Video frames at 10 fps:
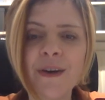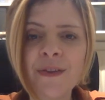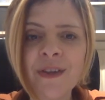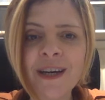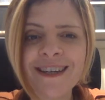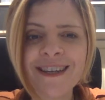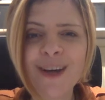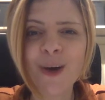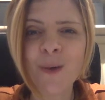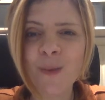that
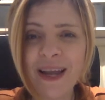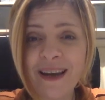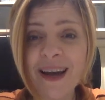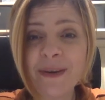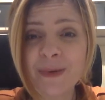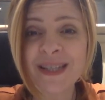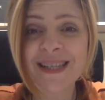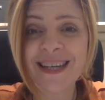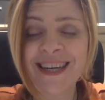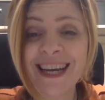when I was
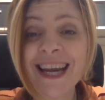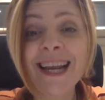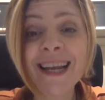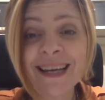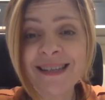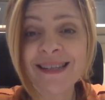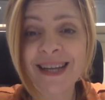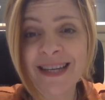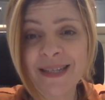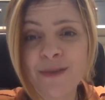in a clear
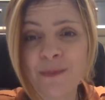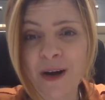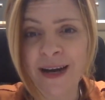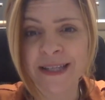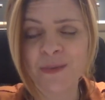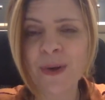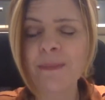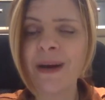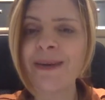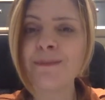state of mind, when
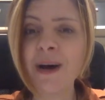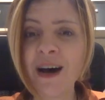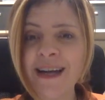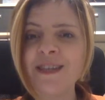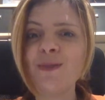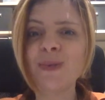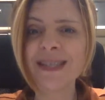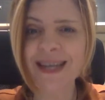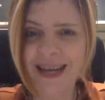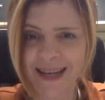my mind
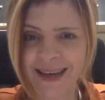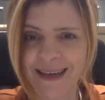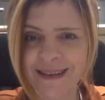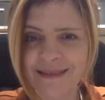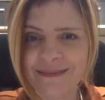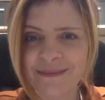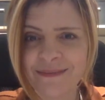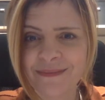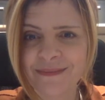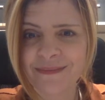was clear
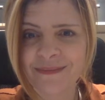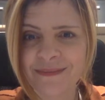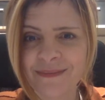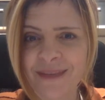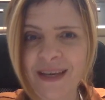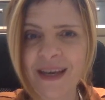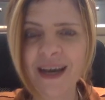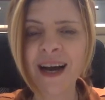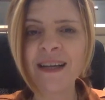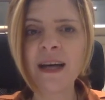
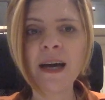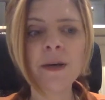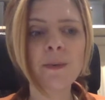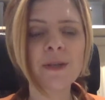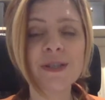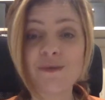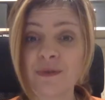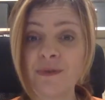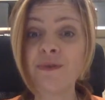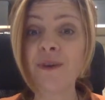and I was
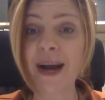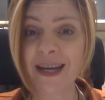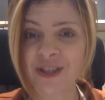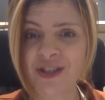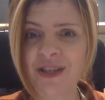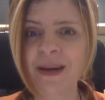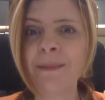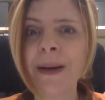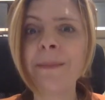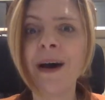refreshed and
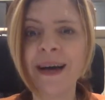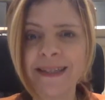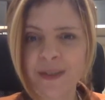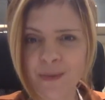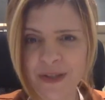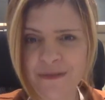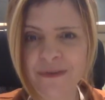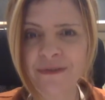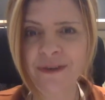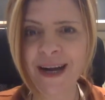my mind was
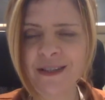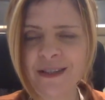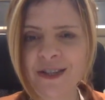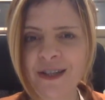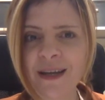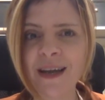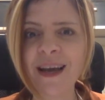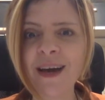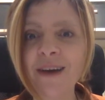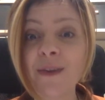refreshed,
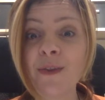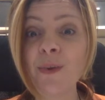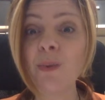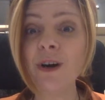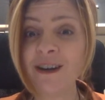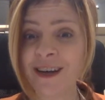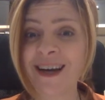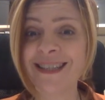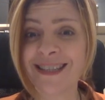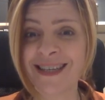the work
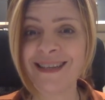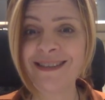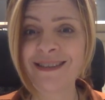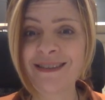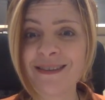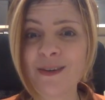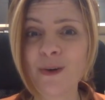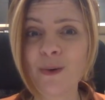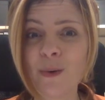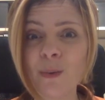I did
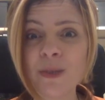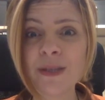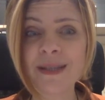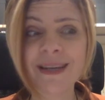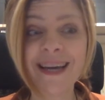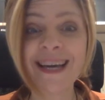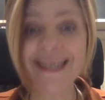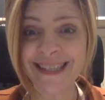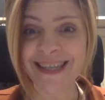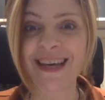was
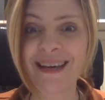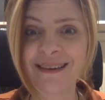easy.